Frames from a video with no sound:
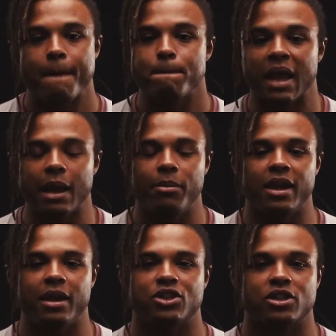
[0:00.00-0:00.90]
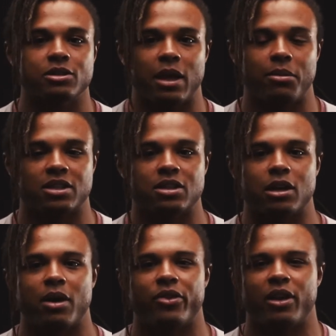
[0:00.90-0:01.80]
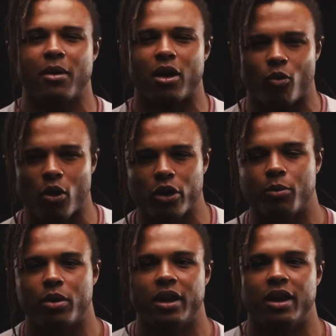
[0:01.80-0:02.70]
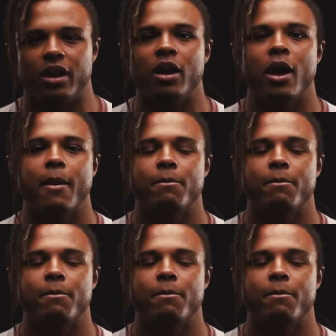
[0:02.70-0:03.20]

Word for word: maybe, just maybe, it's not about the amount of work you're putting in.